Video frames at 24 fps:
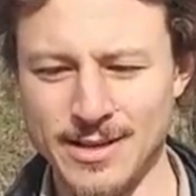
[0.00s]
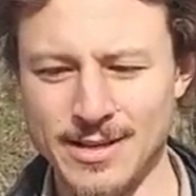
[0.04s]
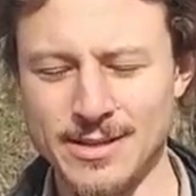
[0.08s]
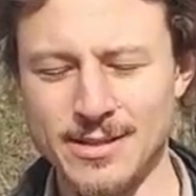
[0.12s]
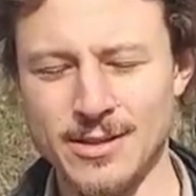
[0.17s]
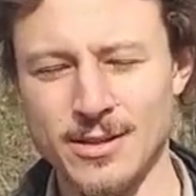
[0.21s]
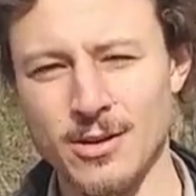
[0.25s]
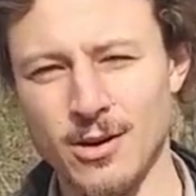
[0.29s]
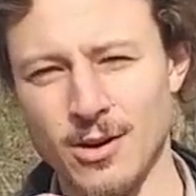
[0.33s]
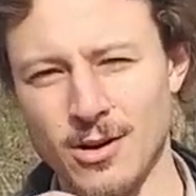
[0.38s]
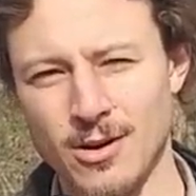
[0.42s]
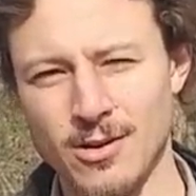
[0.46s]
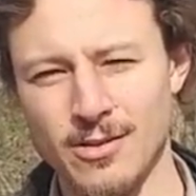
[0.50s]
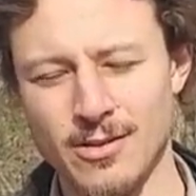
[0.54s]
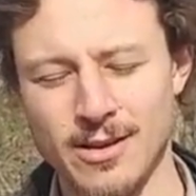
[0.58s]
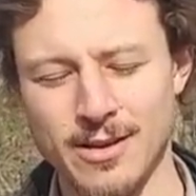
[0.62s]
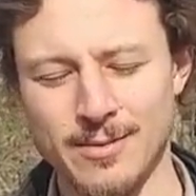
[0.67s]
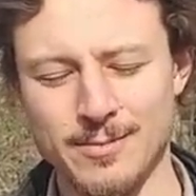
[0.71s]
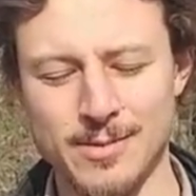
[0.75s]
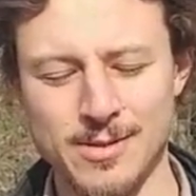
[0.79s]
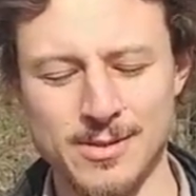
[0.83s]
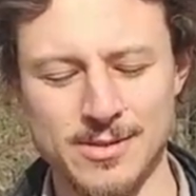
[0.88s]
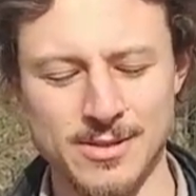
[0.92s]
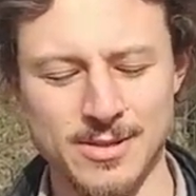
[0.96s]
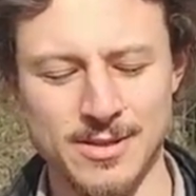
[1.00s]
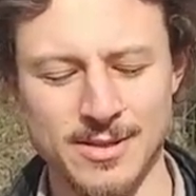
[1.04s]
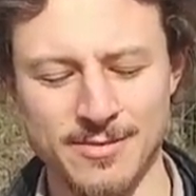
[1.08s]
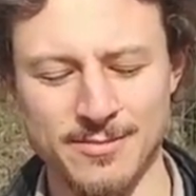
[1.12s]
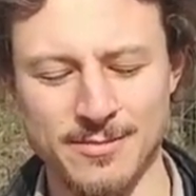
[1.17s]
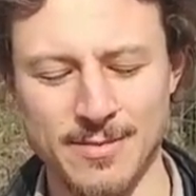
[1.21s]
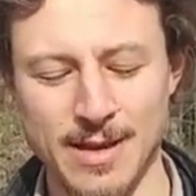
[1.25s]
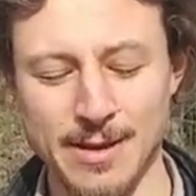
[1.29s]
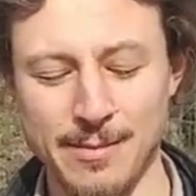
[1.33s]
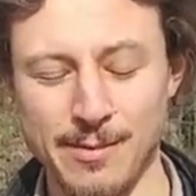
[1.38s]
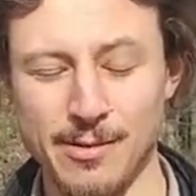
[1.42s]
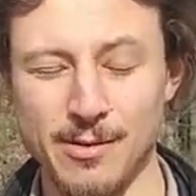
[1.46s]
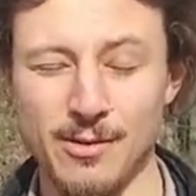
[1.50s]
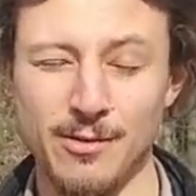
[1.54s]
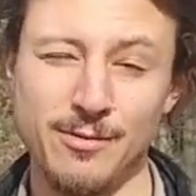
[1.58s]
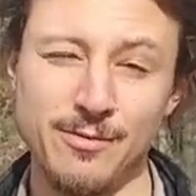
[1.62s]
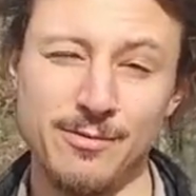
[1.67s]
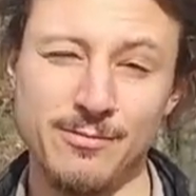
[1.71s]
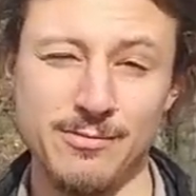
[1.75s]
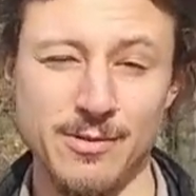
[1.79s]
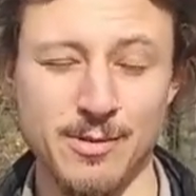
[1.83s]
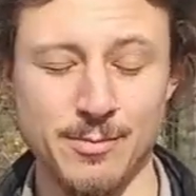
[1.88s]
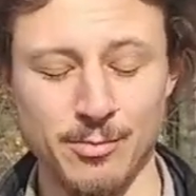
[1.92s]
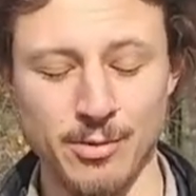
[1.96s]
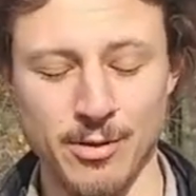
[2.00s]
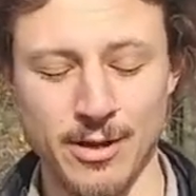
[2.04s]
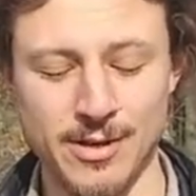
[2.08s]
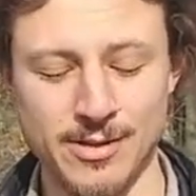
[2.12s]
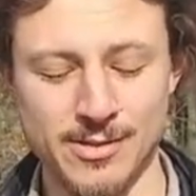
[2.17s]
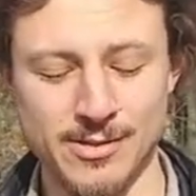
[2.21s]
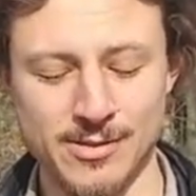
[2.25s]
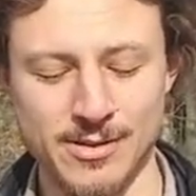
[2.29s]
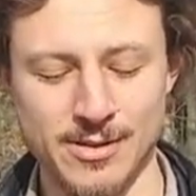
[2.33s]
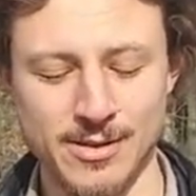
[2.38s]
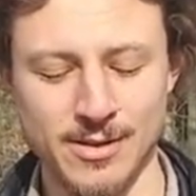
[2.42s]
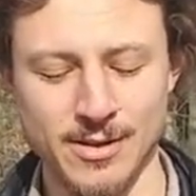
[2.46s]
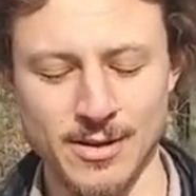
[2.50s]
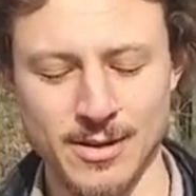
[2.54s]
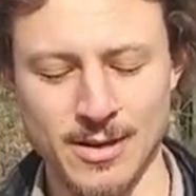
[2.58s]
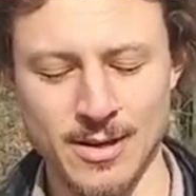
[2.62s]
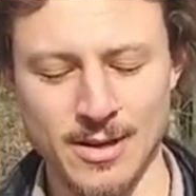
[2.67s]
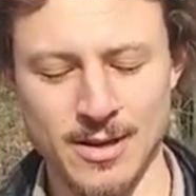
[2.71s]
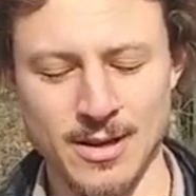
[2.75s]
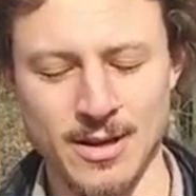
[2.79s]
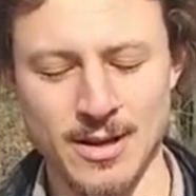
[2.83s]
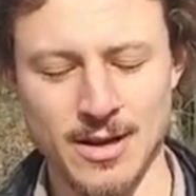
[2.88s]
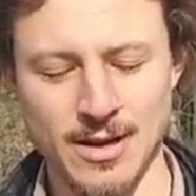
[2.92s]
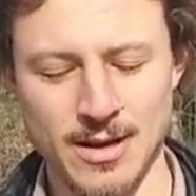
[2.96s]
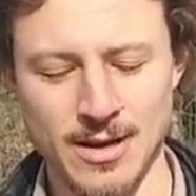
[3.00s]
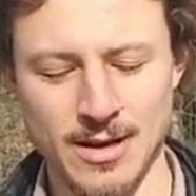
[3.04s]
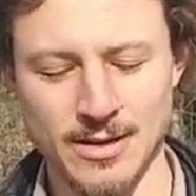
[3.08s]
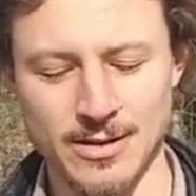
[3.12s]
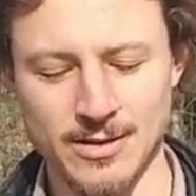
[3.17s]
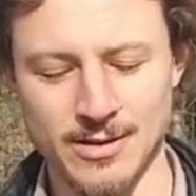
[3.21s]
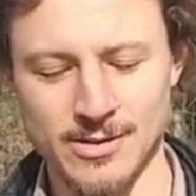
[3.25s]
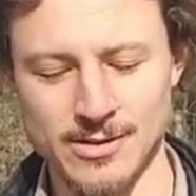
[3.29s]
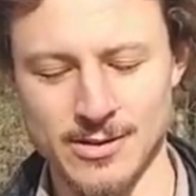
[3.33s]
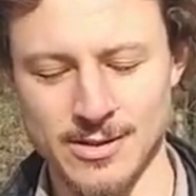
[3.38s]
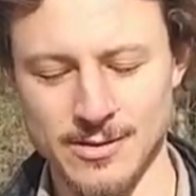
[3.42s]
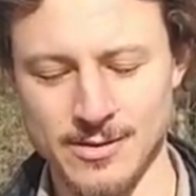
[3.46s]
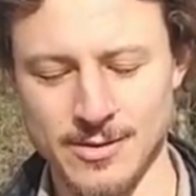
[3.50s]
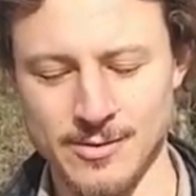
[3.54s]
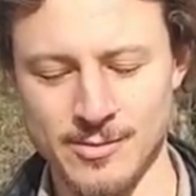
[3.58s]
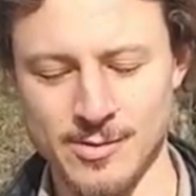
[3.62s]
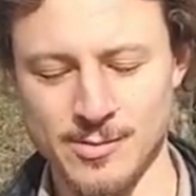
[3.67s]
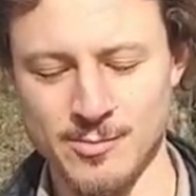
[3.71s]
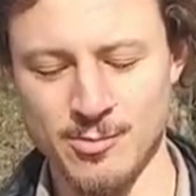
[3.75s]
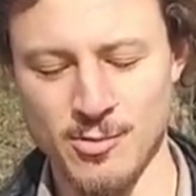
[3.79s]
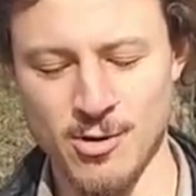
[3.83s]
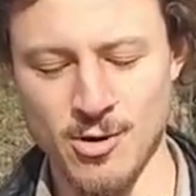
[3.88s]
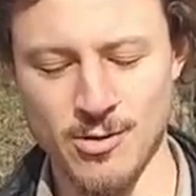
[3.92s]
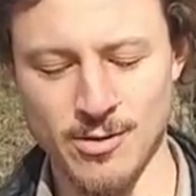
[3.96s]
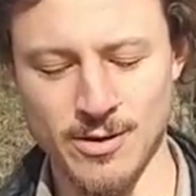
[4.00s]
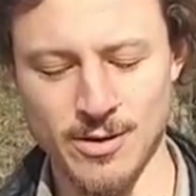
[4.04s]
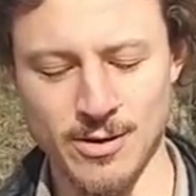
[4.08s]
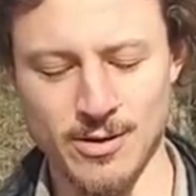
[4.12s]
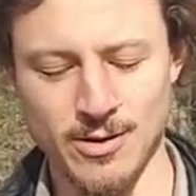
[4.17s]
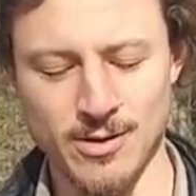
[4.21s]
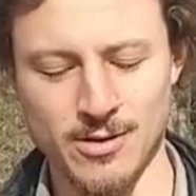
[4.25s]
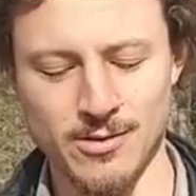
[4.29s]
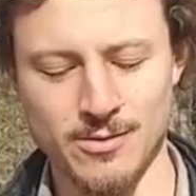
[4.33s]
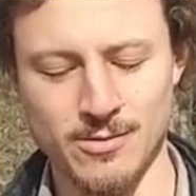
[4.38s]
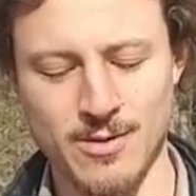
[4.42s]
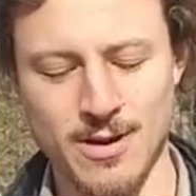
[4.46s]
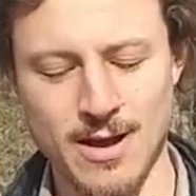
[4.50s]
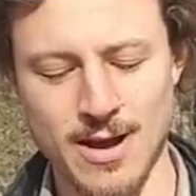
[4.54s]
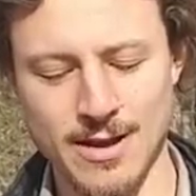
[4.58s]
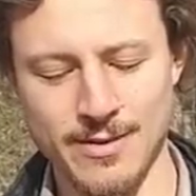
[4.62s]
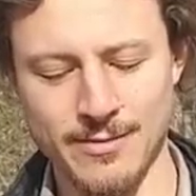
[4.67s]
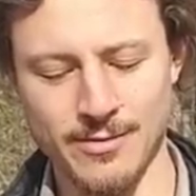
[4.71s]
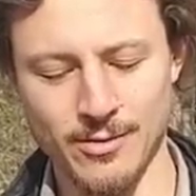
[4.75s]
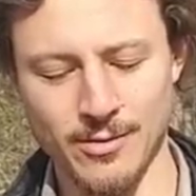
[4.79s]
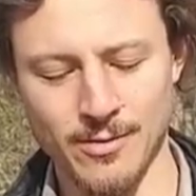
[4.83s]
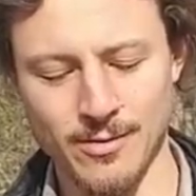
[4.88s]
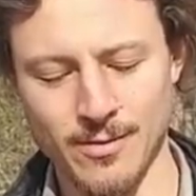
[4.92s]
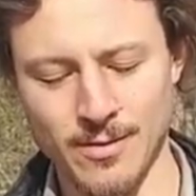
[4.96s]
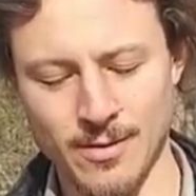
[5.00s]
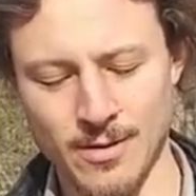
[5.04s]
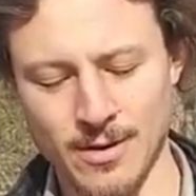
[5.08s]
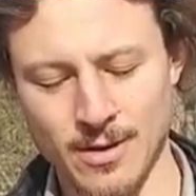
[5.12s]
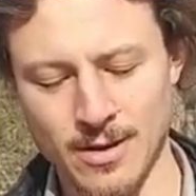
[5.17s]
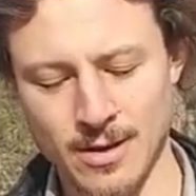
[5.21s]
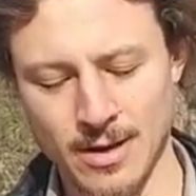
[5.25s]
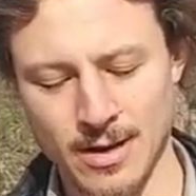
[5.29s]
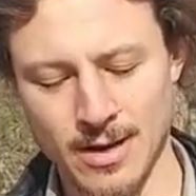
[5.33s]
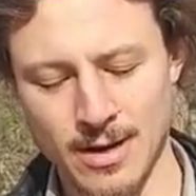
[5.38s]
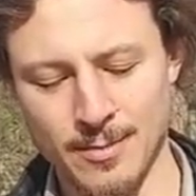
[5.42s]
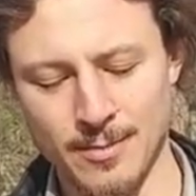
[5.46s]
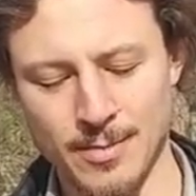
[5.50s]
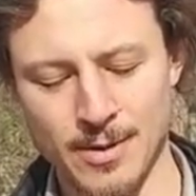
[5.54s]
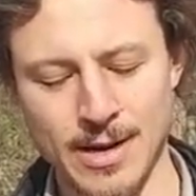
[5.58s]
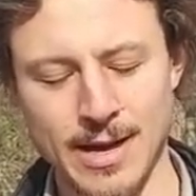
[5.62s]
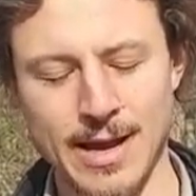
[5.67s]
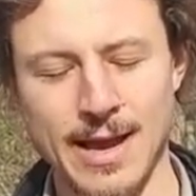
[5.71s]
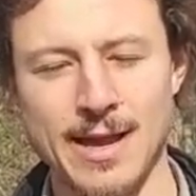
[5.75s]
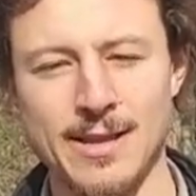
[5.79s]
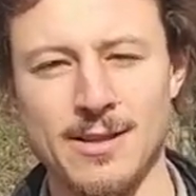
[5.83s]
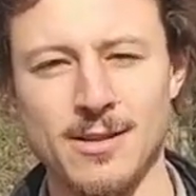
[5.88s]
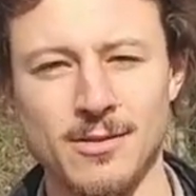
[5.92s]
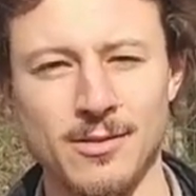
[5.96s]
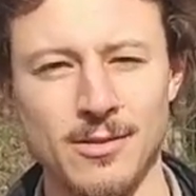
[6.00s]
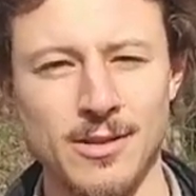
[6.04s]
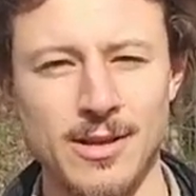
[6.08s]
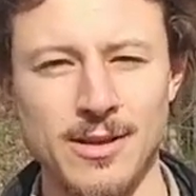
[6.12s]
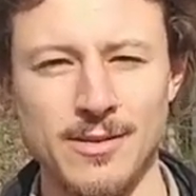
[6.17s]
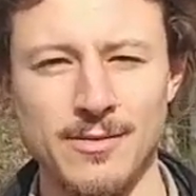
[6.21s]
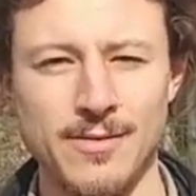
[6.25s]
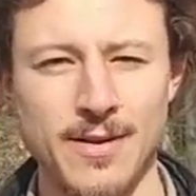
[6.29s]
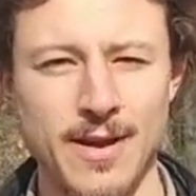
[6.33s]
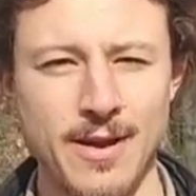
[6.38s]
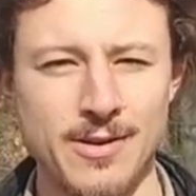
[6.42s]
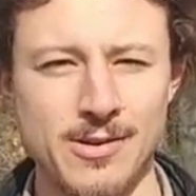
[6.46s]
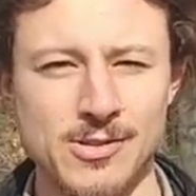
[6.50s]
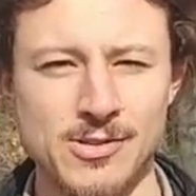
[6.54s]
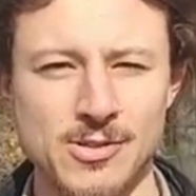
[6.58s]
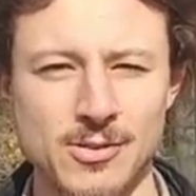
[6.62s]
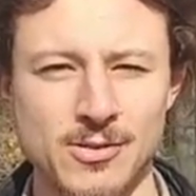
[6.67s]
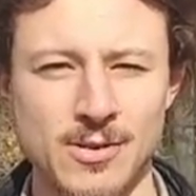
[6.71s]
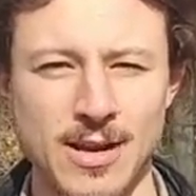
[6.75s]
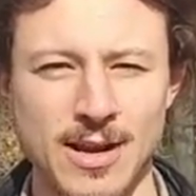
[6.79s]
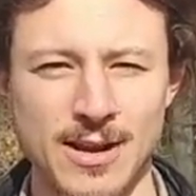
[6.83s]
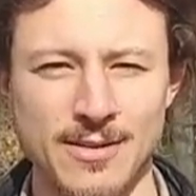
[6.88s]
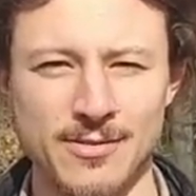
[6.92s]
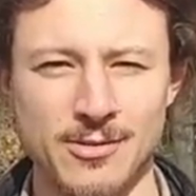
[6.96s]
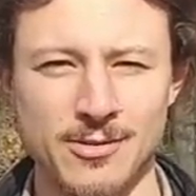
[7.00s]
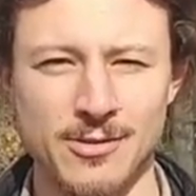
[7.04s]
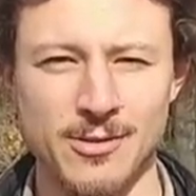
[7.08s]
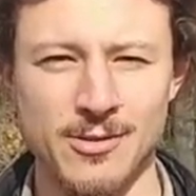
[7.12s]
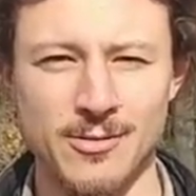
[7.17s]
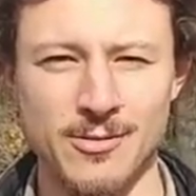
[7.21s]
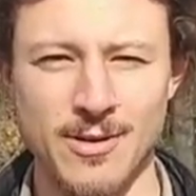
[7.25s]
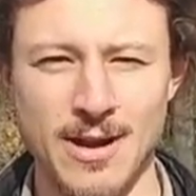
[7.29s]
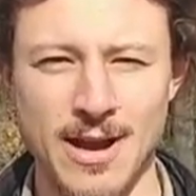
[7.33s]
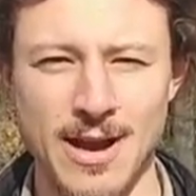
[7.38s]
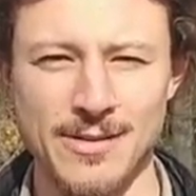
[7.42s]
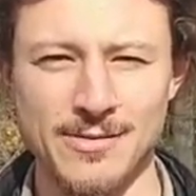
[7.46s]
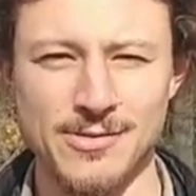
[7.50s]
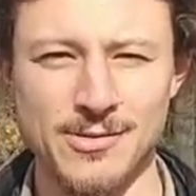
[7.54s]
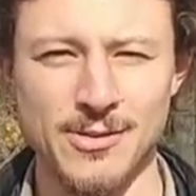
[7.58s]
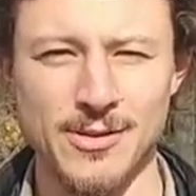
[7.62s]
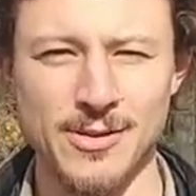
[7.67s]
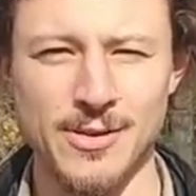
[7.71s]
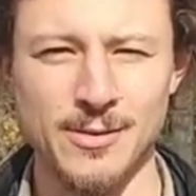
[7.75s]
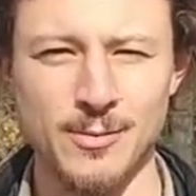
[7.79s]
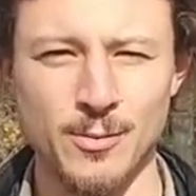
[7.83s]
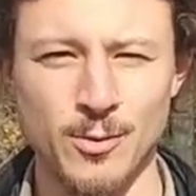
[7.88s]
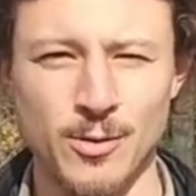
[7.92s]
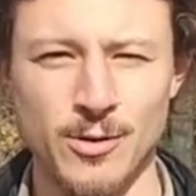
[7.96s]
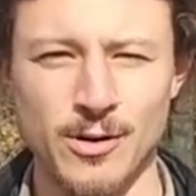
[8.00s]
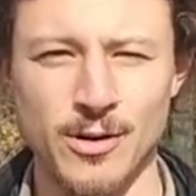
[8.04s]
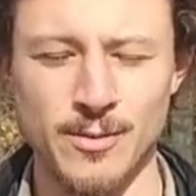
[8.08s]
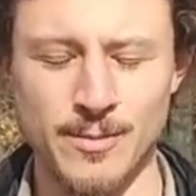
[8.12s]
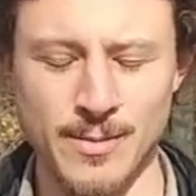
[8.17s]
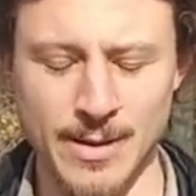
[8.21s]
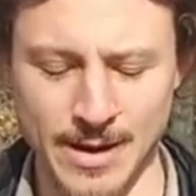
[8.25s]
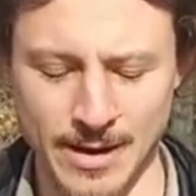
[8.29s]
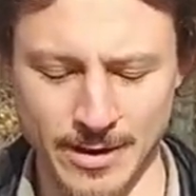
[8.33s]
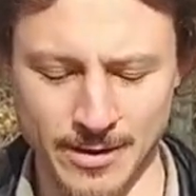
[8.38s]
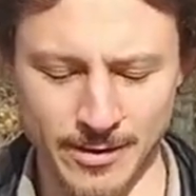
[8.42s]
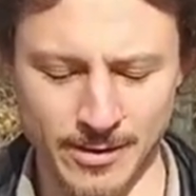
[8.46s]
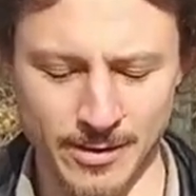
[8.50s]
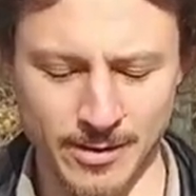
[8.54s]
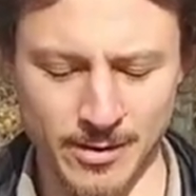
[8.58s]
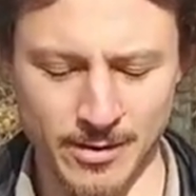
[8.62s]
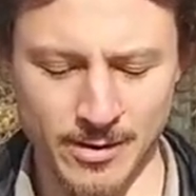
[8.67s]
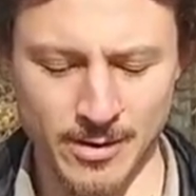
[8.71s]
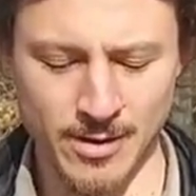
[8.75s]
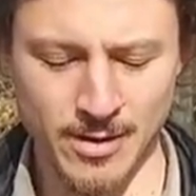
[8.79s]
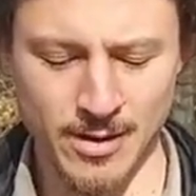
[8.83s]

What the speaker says: I need to call them to see if maybe they'll replace it because it was broken on arrival, but I had to leave very soon after it arrived, so I didn't worry about it.